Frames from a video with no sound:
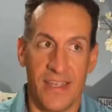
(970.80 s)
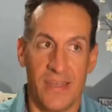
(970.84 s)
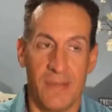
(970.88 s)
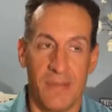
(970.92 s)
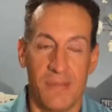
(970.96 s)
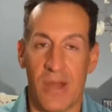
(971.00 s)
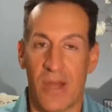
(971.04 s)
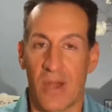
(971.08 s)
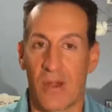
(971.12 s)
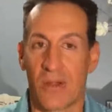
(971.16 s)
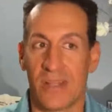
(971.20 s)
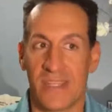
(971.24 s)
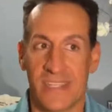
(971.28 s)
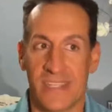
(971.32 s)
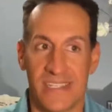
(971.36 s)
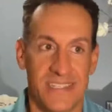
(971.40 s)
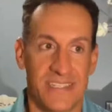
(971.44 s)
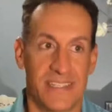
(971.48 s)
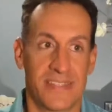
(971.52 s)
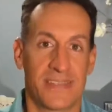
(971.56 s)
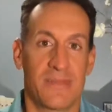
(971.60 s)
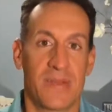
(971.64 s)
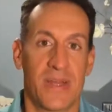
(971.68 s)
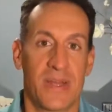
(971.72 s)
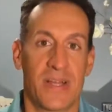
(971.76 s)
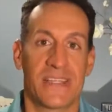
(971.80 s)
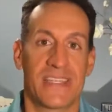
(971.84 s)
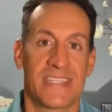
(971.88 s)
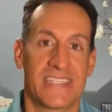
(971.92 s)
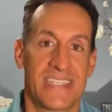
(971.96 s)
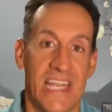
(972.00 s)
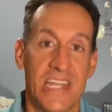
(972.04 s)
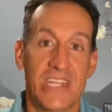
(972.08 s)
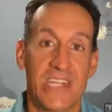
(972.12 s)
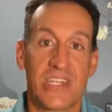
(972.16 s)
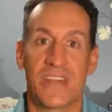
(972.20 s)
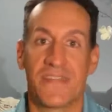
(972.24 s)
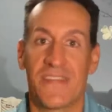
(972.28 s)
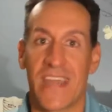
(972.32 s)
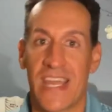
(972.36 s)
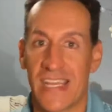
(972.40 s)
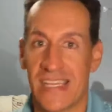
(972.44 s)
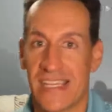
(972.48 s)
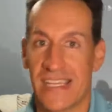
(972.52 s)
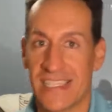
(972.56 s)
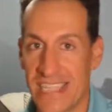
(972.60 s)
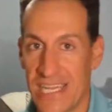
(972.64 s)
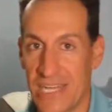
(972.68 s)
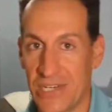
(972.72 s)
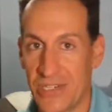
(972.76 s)
paraliz, paralyzation of
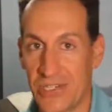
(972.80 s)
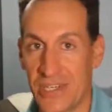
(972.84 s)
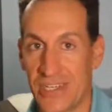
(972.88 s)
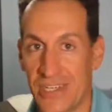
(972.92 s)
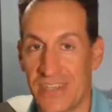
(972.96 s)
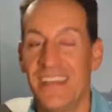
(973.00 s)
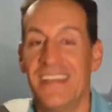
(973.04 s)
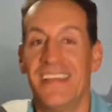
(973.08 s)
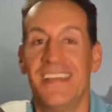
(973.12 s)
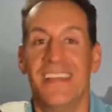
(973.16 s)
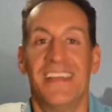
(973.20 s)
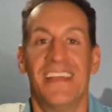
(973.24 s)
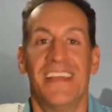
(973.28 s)
analyzation.